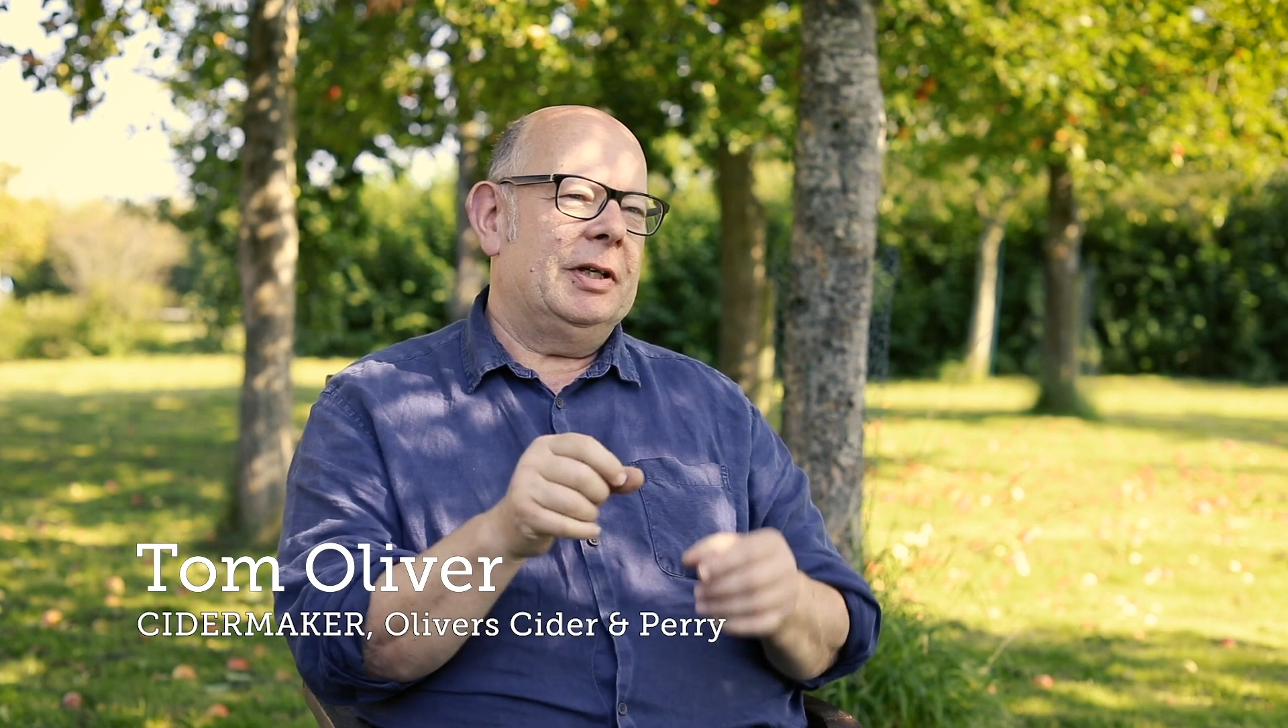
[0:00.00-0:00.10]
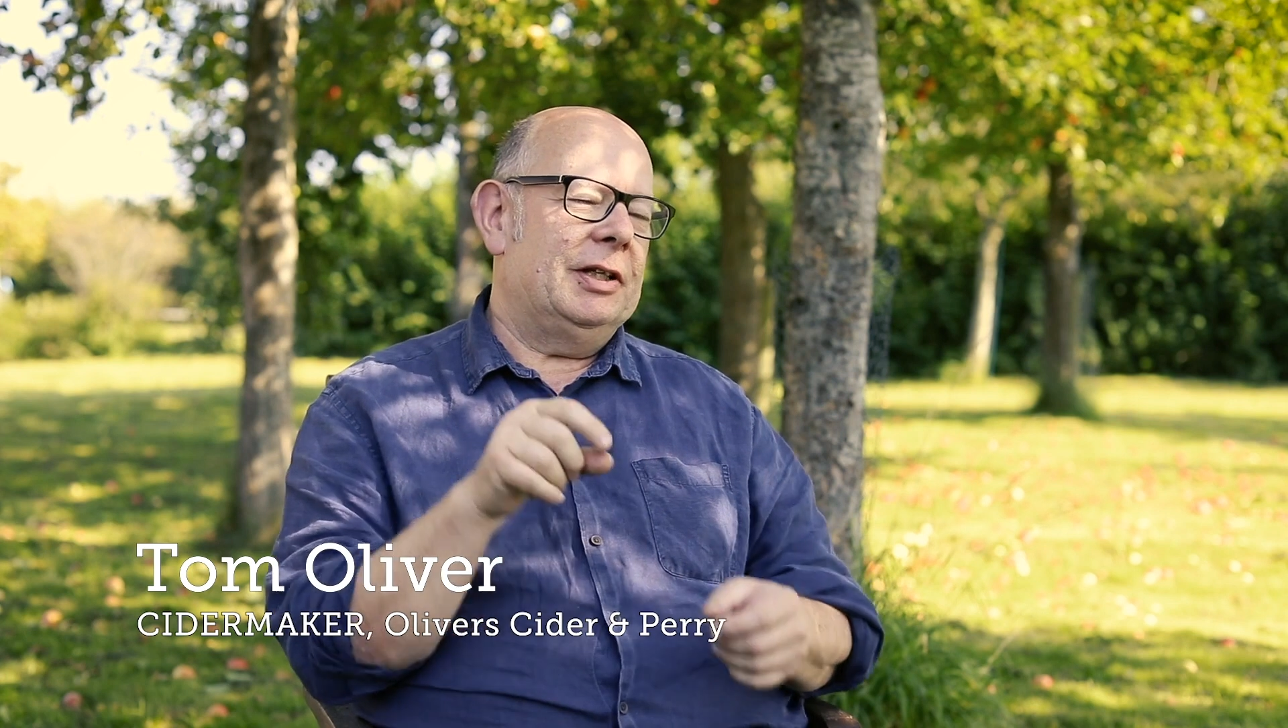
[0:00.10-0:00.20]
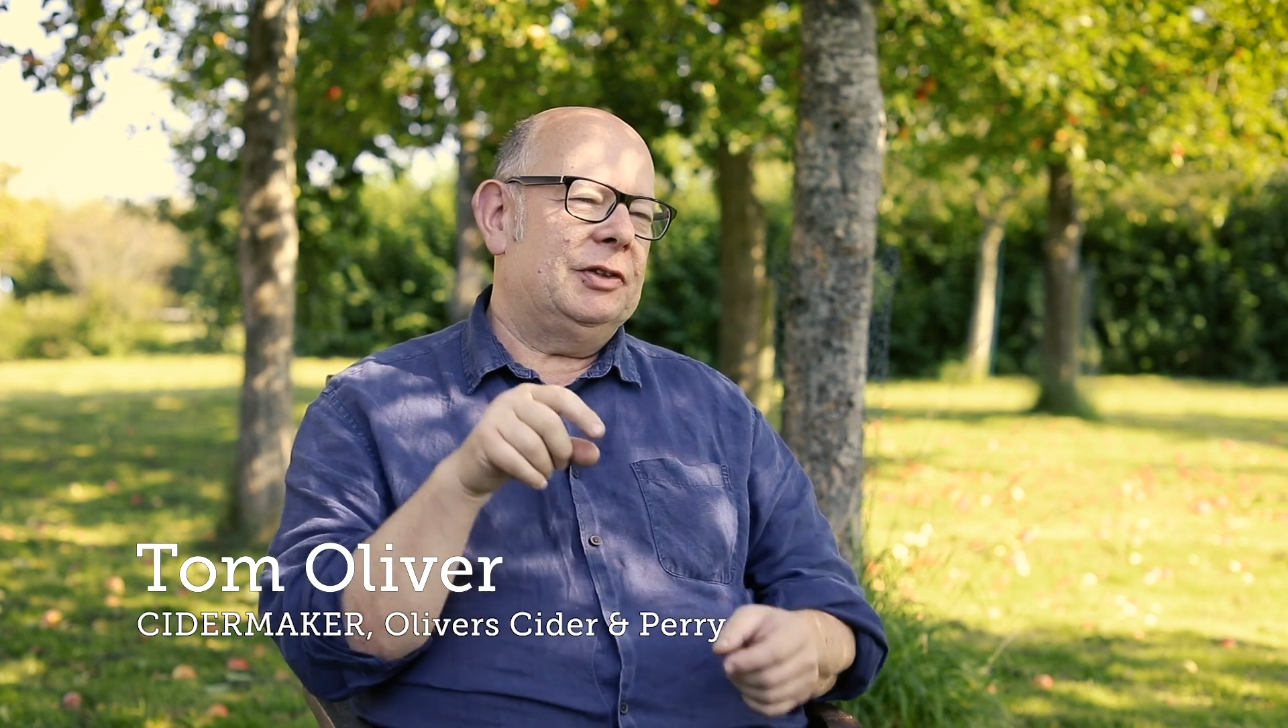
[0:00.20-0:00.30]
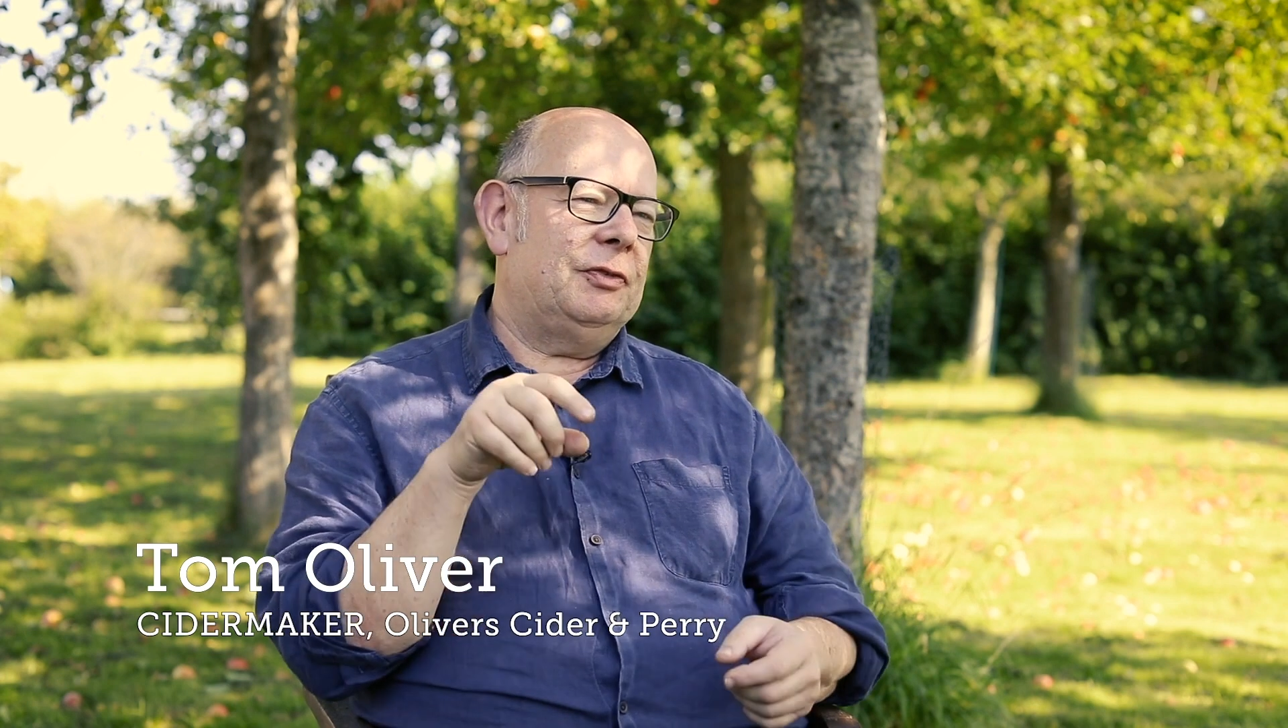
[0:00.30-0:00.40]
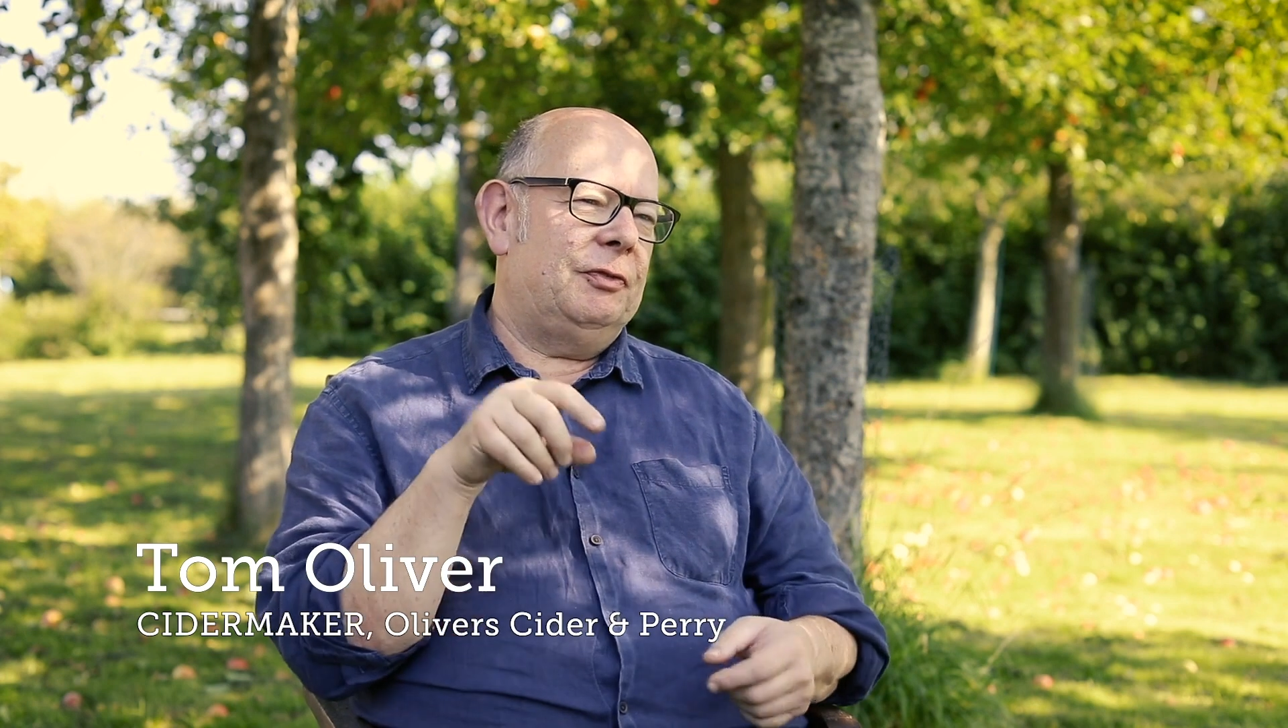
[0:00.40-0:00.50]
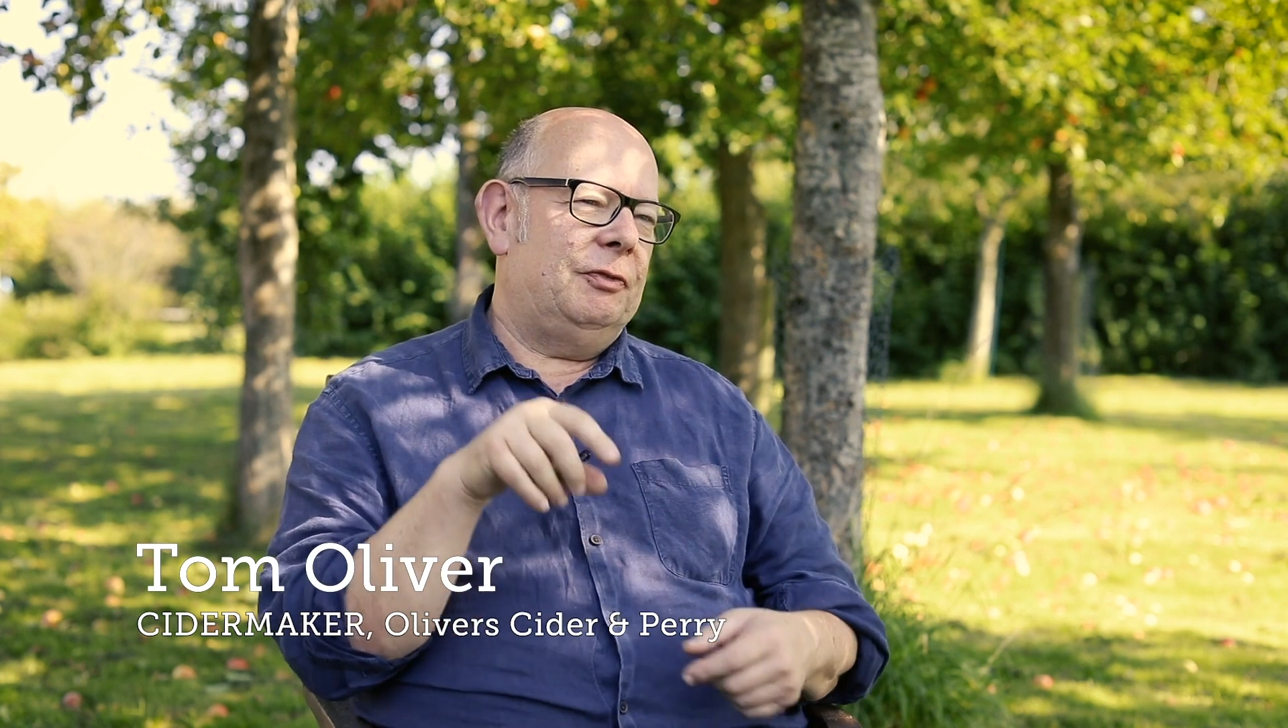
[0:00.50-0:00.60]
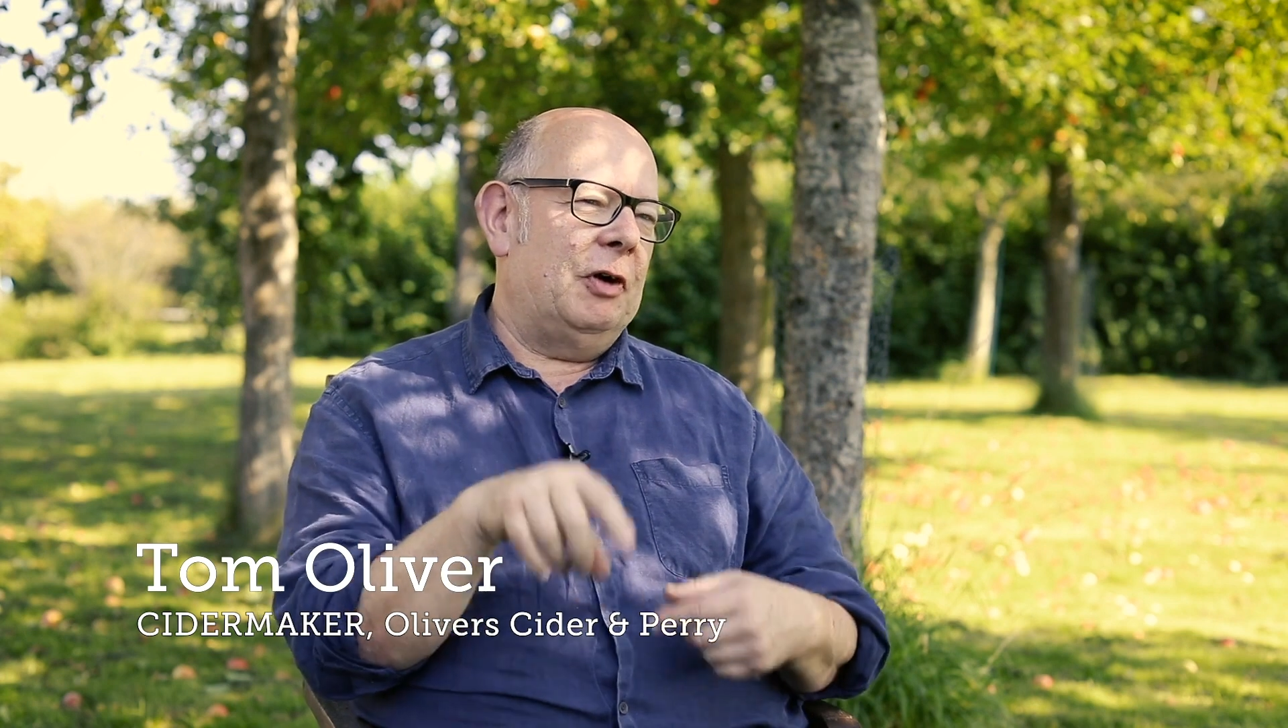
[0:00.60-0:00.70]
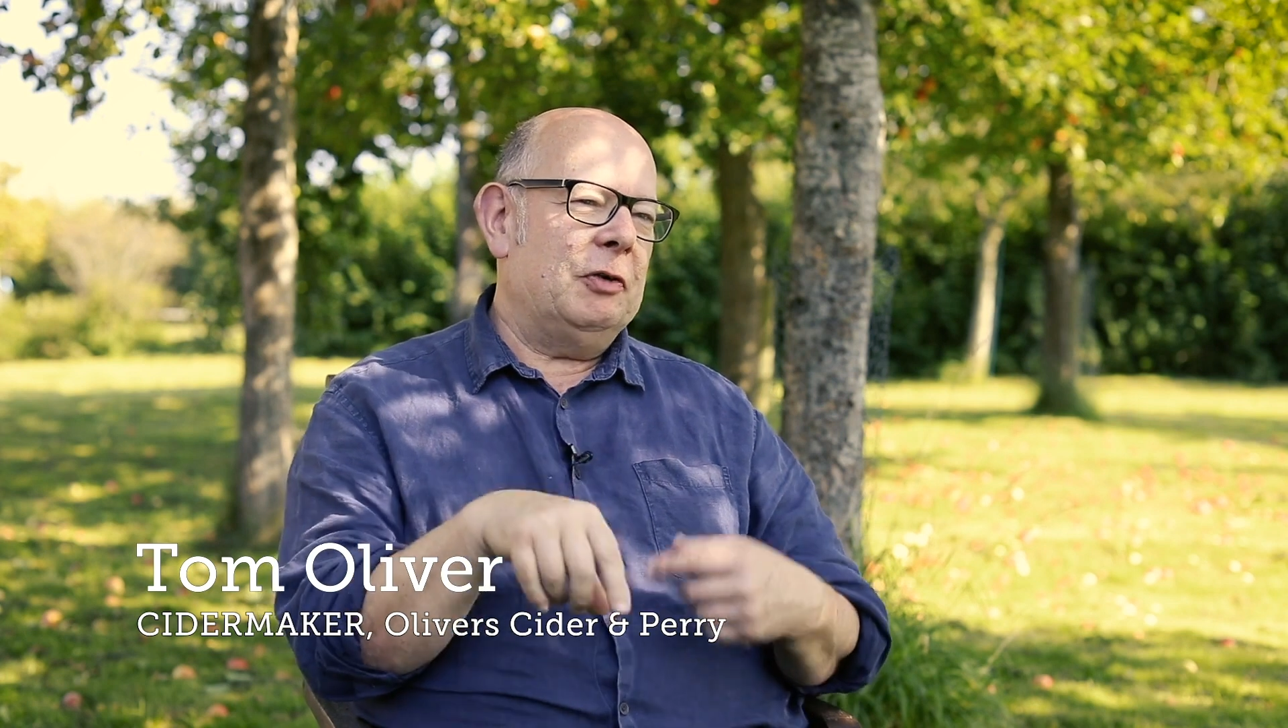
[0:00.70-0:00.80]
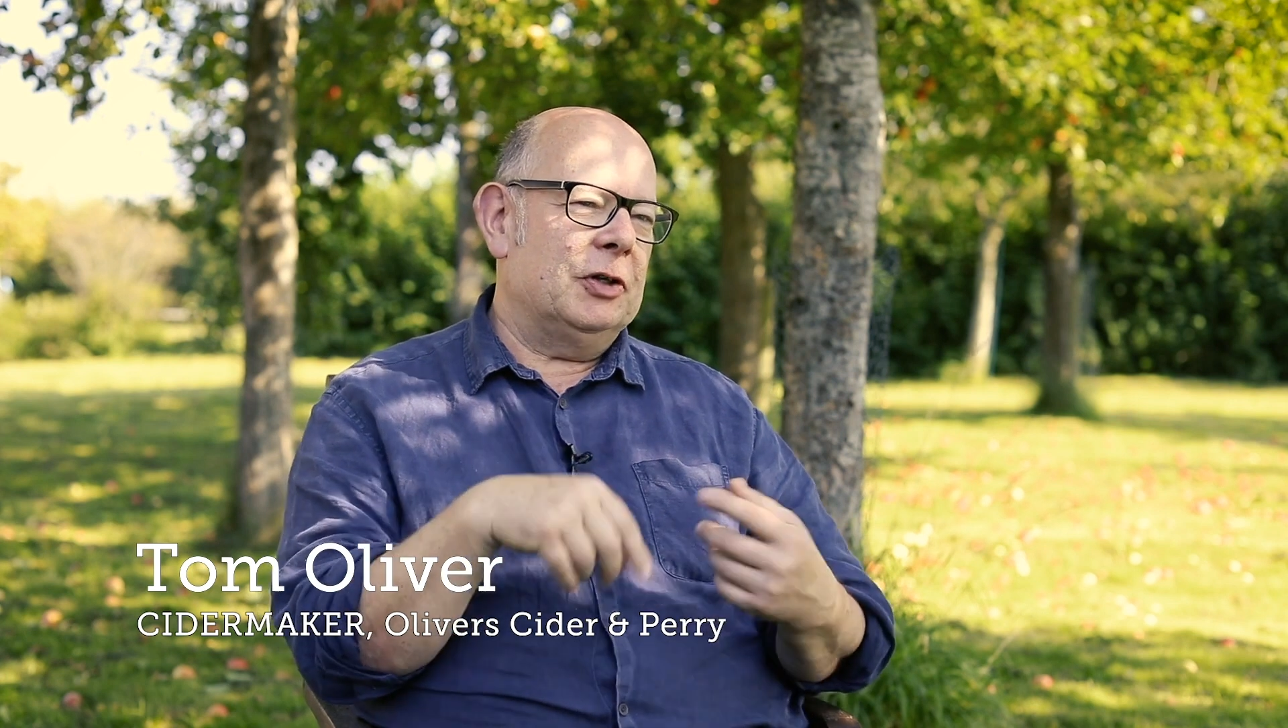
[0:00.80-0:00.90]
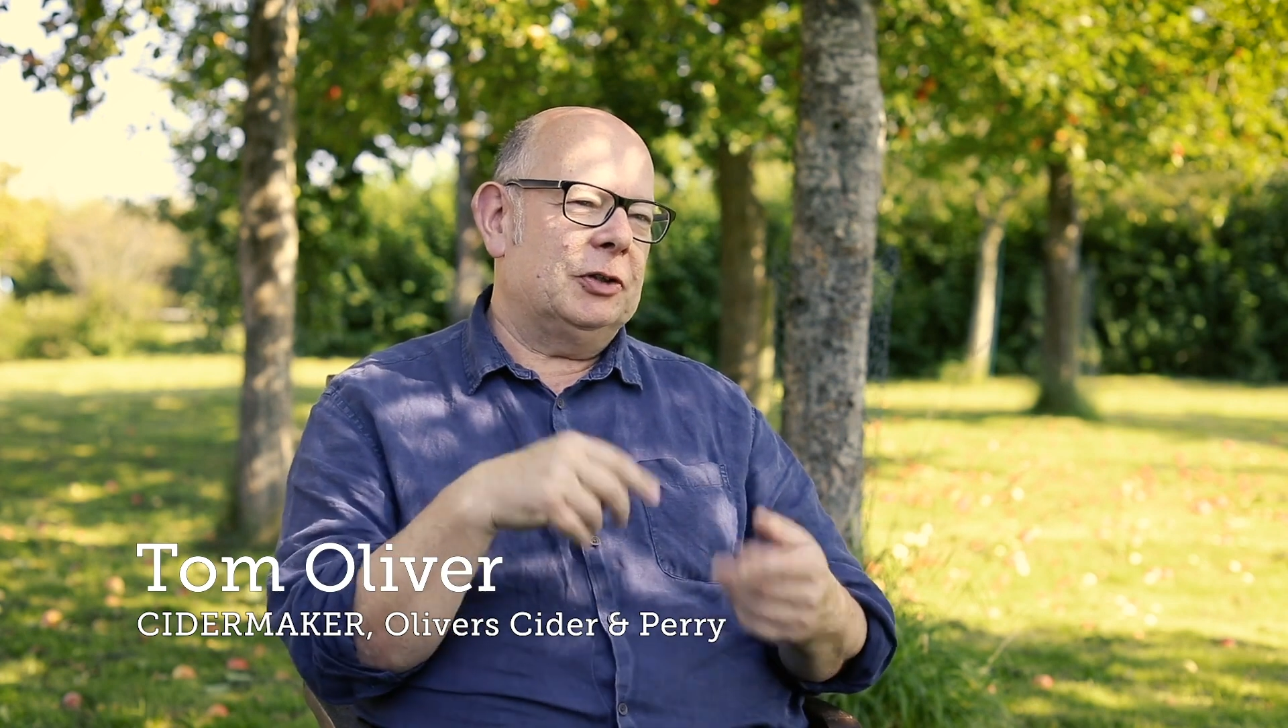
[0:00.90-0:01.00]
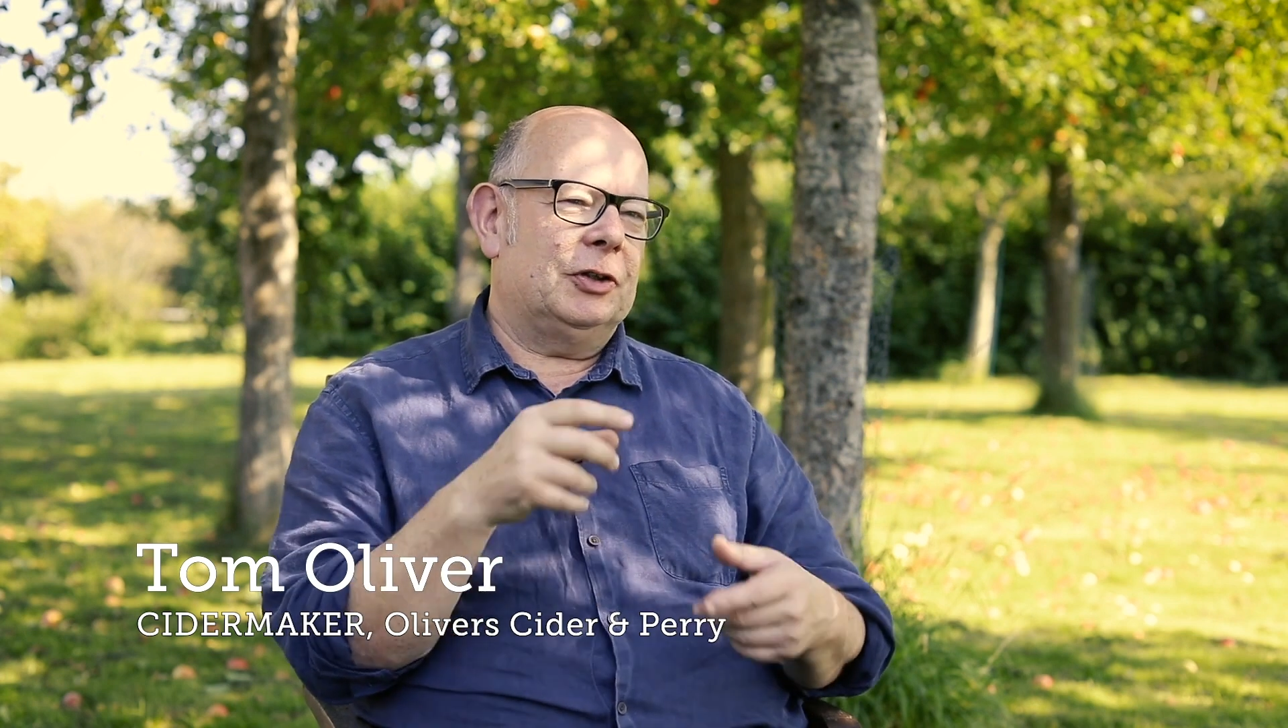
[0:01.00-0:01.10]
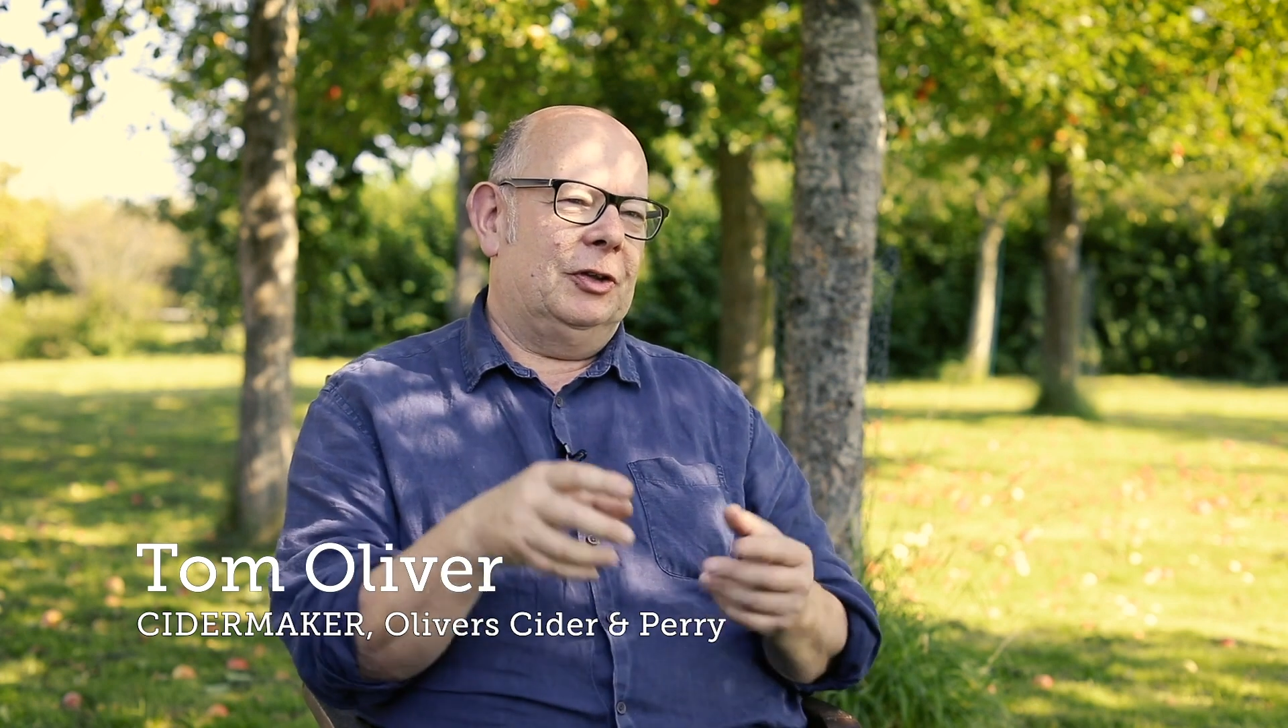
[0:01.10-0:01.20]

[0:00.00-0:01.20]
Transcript: is focused